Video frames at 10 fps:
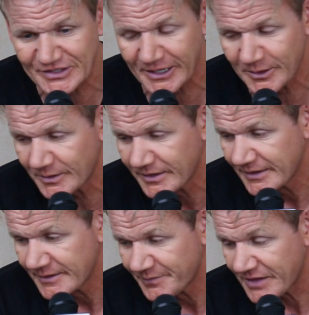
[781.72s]
So
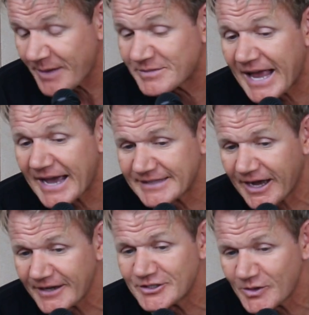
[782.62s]
I'm glad
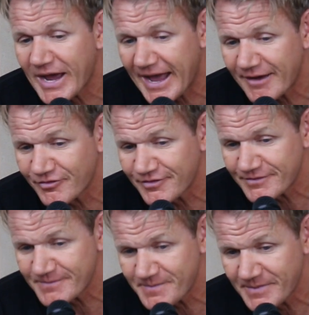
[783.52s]
that I do have
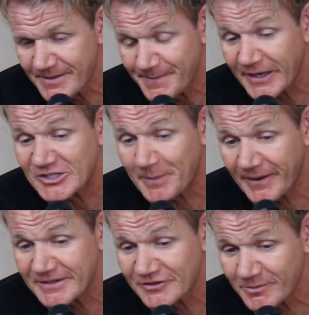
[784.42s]

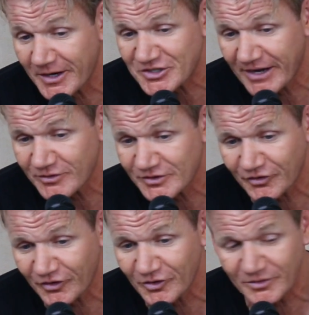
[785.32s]
experience in my travels
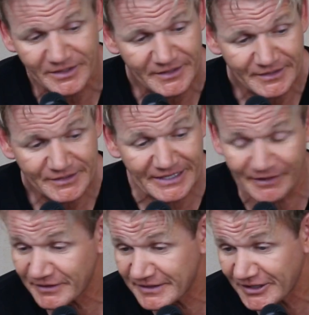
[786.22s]
through
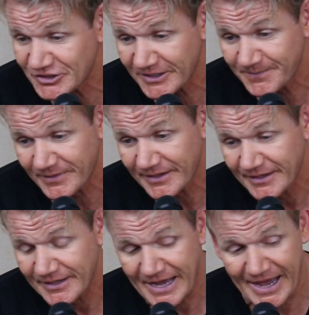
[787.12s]
Southeast Asia,
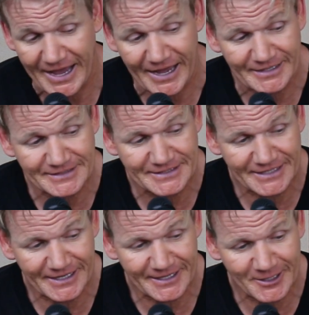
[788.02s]
and
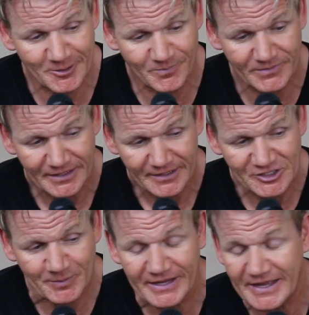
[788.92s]

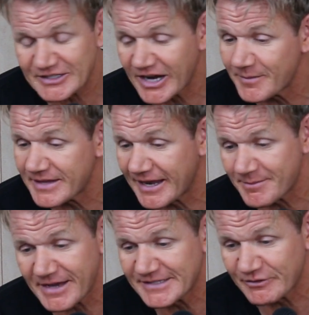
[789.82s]
spending that time with that
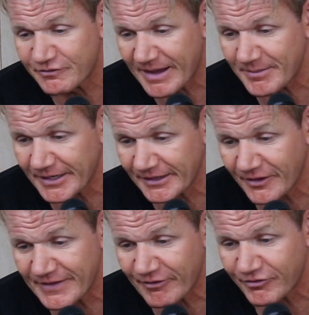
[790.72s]
amazing family
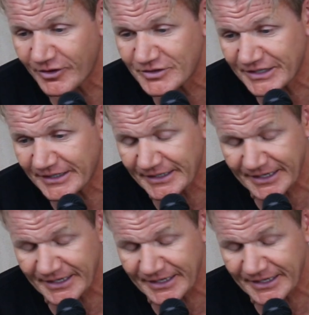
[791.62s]
floating